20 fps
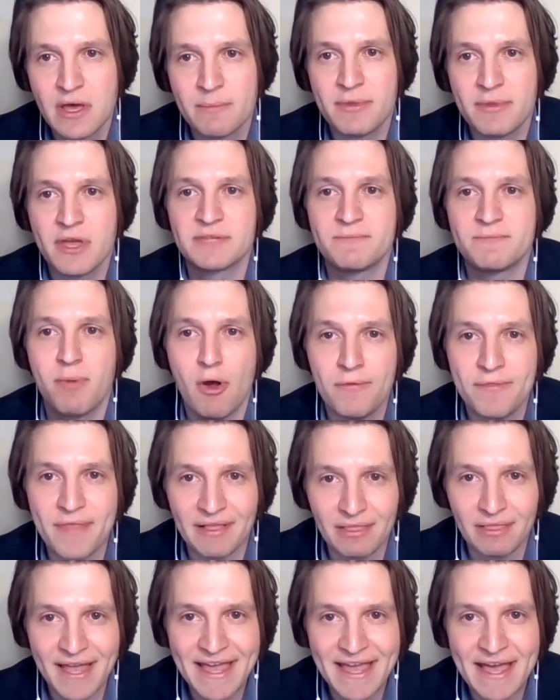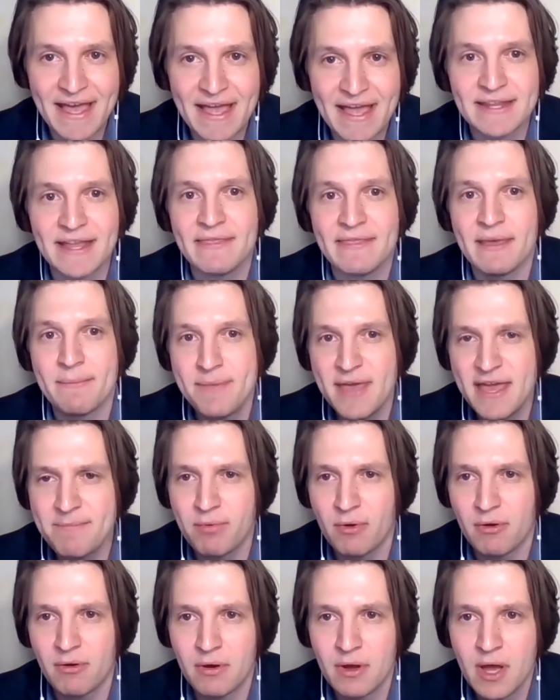because both the land and the
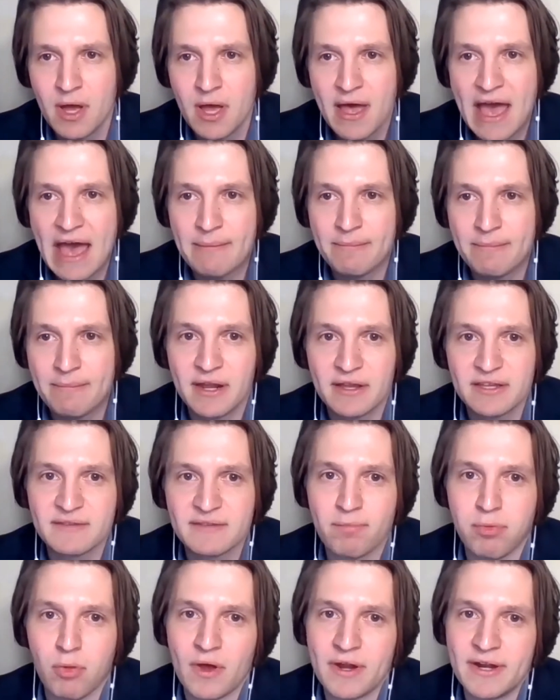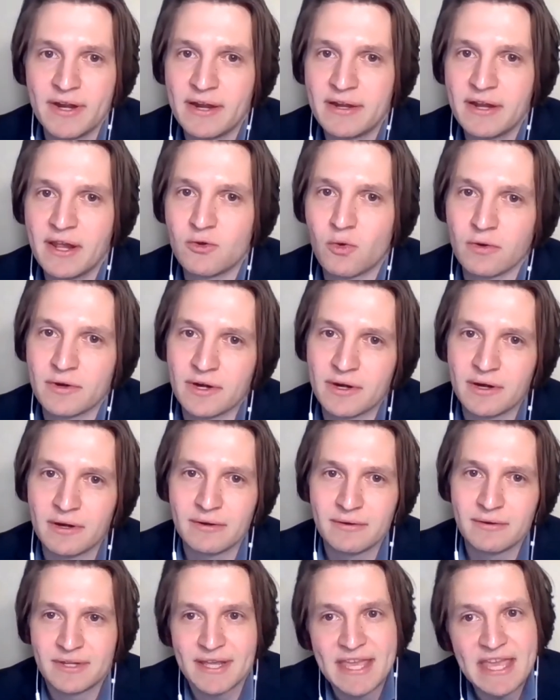people have been exploited in
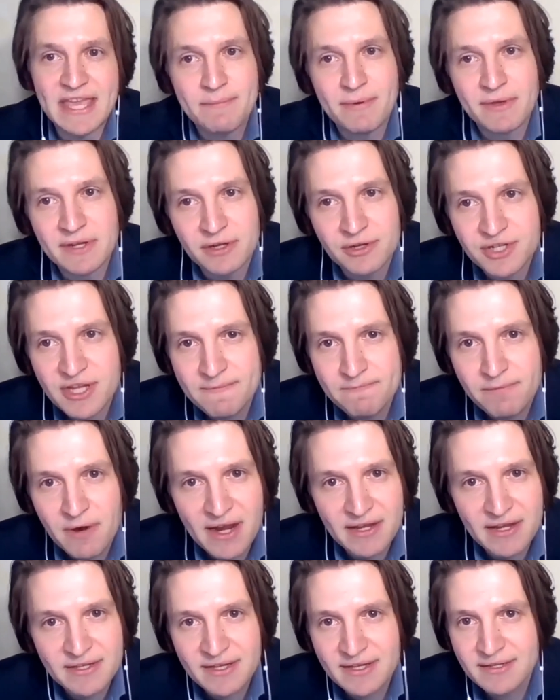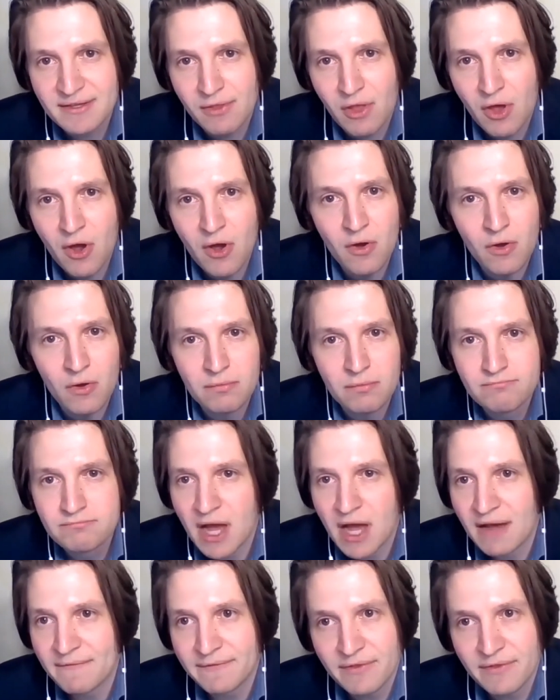order to keep energy prices low uh,